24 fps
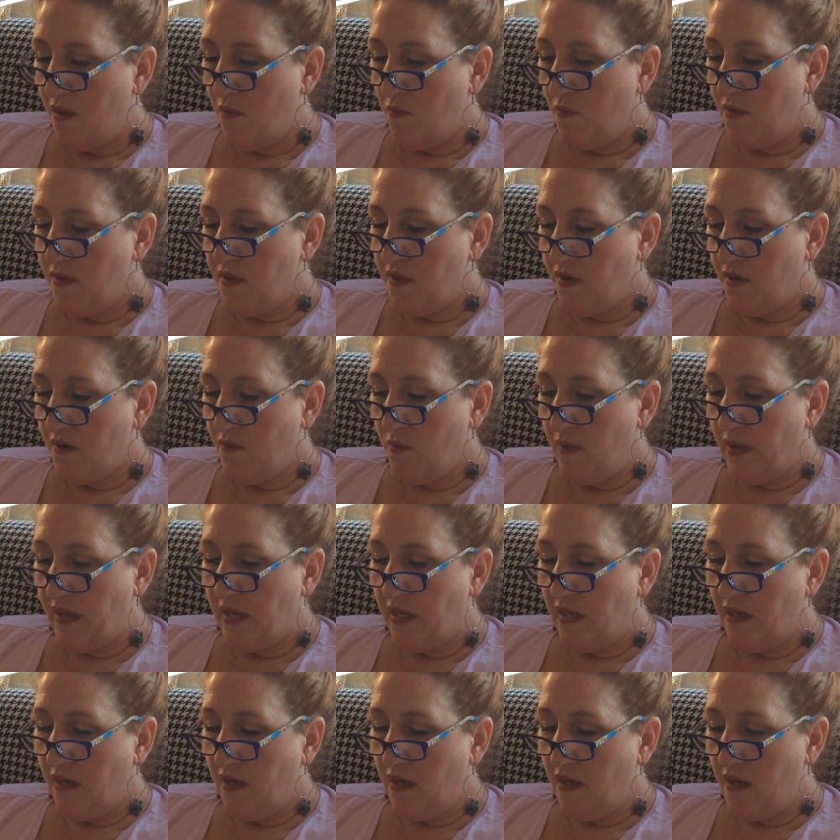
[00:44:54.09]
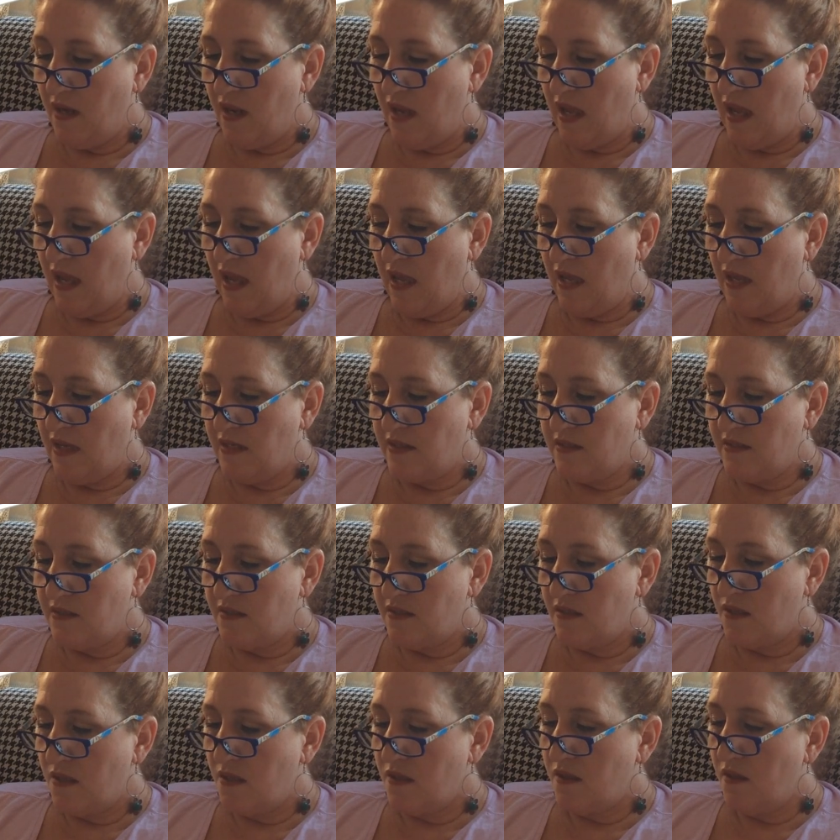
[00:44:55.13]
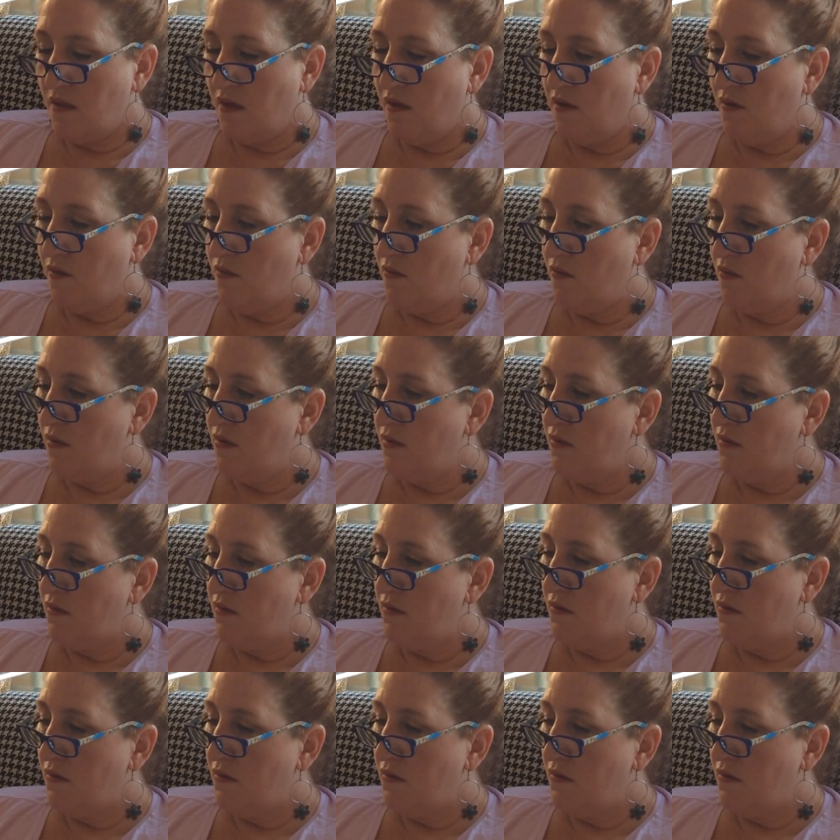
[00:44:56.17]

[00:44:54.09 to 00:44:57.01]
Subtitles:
was our wedding. And so